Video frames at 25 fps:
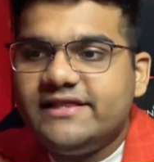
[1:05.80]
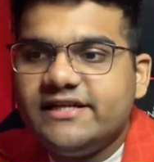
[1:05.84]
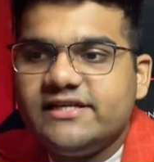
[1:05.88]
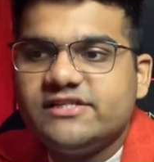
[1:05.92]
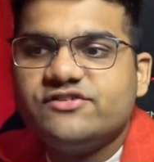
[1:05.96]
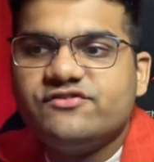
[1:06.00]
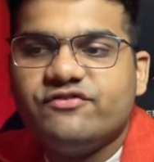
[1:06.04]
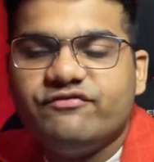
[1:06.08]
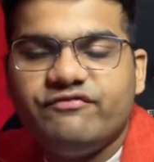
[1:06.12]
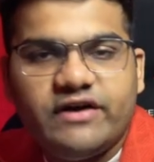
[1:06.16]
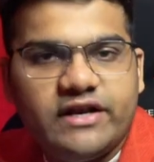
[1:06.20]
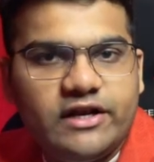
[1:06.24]

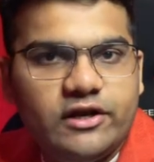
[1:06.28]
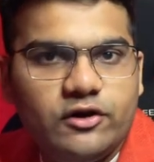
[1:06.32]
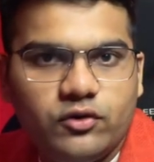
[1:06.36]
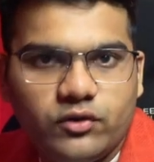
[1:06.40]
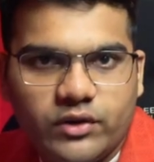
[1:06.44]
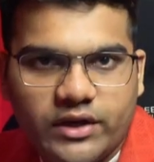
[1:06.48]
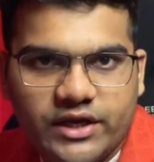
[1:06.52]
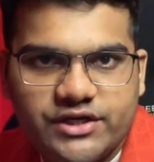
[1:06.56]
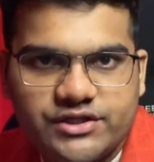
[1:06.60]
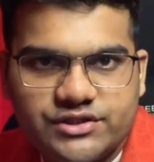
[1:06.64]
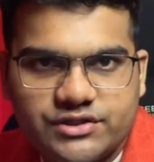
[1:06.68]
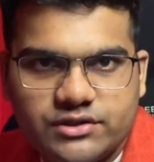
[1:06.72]
this one
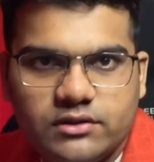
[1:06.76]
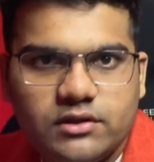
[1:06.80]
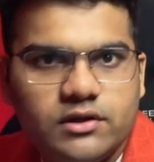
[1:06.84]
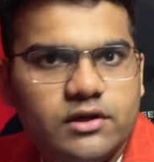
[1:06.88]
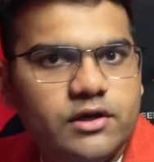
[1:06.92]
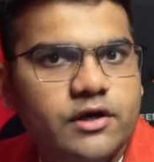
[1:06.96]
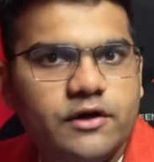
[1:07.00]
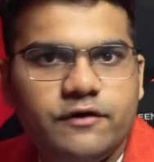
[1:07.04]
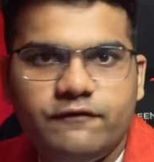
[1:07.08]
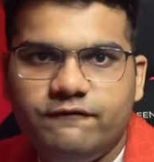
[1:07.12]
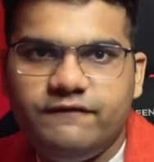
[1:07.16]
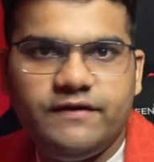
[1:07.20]
location.
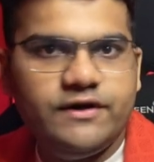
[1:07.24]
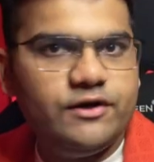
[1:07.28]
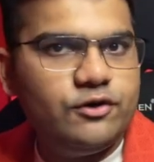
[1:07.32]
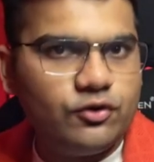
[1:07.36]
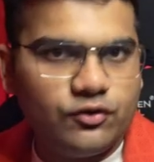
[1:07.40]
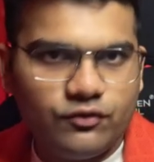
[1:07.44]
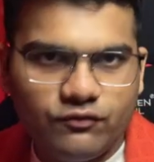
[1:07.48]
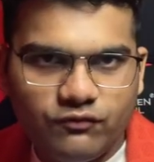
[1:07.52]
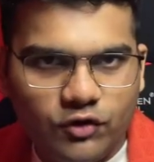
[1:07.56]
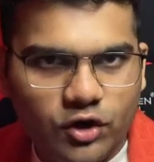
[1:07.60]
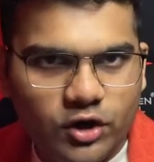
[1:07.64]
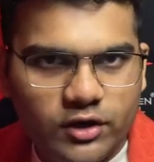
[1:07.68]
We
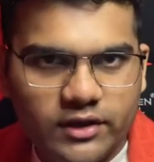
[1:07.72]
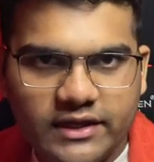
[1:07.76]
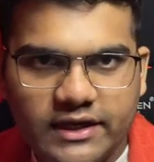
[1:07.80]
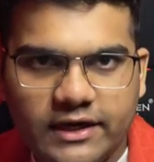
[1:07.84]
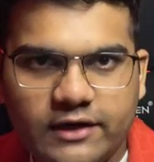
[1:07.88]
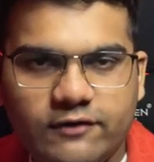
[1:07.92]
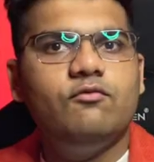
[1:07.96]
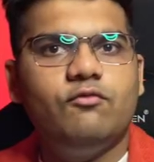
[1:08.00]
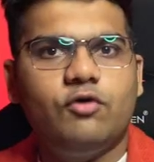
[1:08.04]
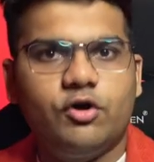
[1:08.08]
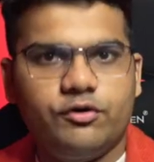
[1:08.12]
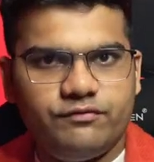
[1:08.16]
don't want
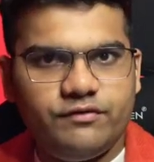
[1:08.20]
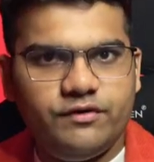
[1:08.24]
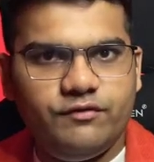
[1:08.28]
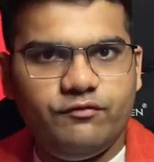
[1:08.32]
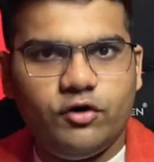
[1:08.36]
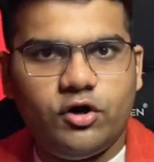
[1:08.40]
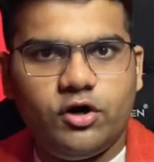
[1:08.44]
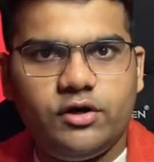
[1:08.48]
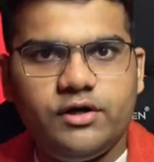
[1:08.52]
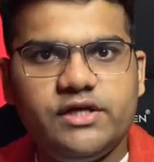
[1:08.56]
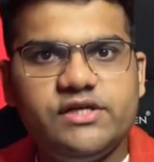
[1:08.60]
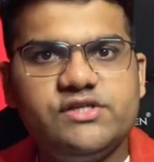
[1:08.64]
that. What we
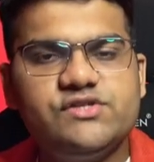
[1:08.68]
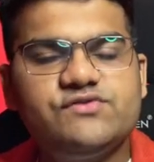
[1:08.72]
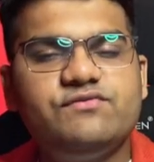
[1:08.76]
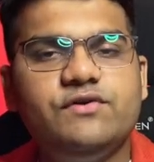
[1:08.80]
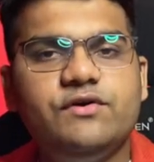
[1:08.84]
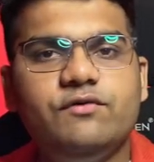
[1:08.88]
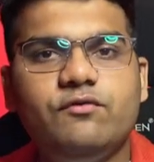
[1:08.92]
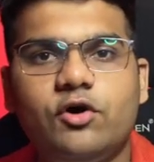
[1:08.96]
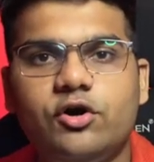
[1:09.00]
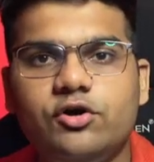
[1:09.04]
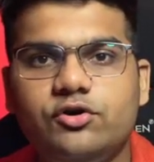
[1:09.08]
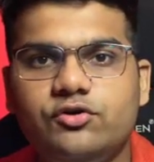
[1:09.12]
want is
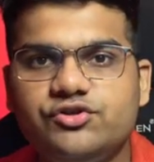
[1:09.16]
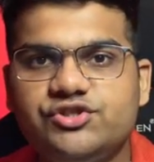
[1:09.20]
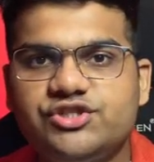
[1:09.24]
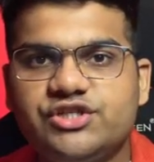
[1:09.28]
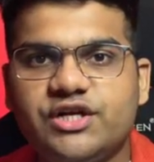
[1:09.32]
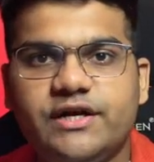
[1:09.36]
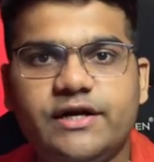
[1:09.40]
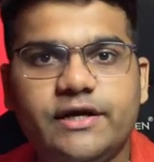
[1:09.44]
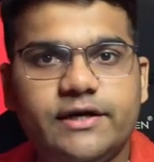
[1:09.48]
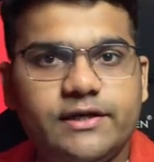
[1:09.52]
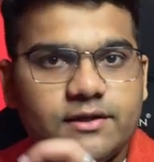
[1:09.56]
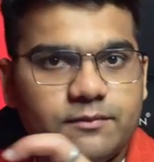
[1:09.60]
we want to
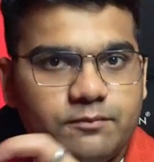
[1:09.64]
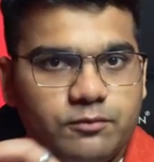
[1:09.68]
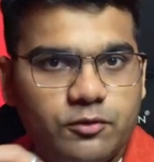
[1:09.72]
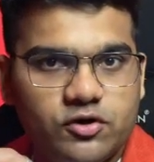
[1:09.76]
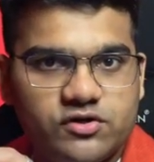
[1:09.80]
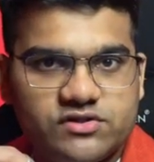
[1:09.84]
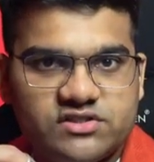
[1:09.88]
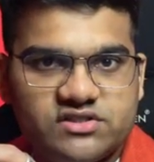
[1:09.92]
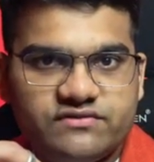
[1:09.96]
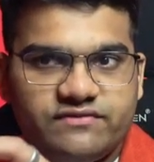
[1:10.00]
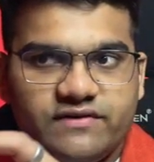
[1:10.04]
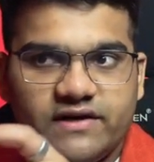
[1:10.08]
generate the
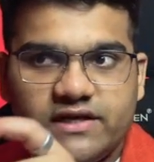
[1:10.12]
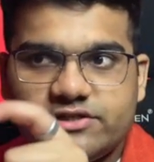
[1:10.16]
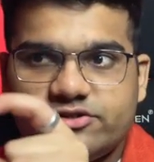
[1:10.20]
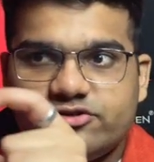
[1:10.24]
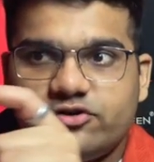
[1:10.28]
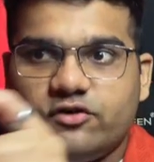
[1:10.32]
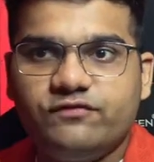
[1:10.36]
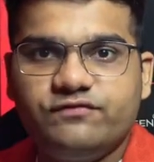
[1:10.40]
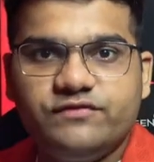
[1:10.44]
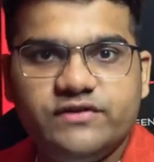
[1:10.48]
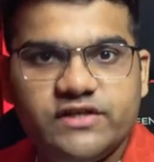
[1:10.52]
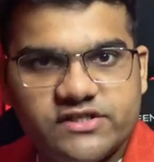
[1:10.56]
proxy files
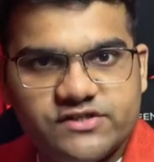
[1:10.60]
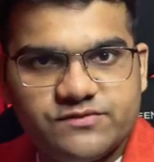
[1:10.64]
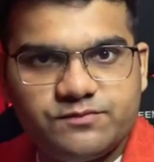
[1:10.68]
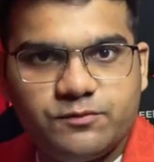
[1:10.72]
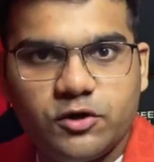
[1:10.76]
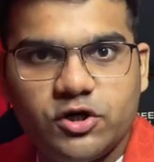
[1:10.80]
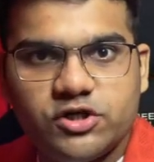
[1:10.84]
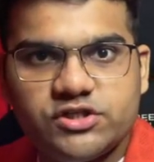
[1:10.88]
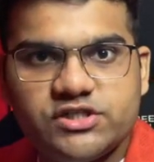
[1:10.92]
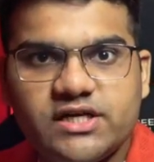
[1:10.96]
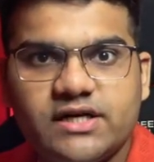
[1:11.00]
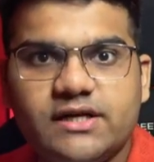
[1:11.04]
of this
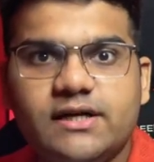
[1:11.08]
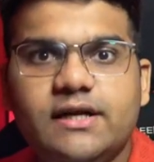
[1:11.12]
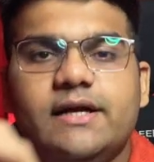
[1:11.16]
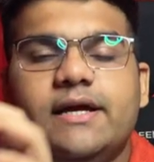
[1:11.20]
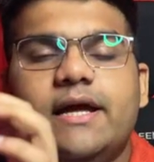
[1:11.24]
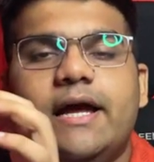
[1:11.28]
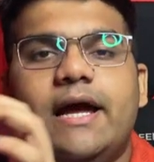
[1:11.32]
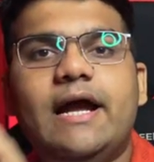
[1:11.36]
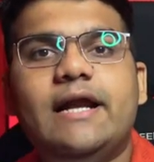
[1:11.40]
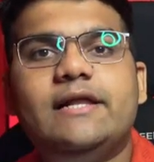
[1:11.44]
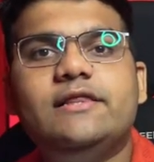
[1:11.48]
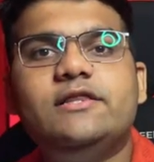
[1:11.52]
project
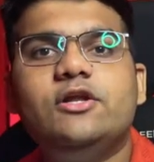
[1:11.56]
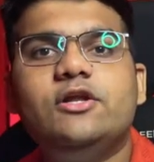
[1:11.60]
at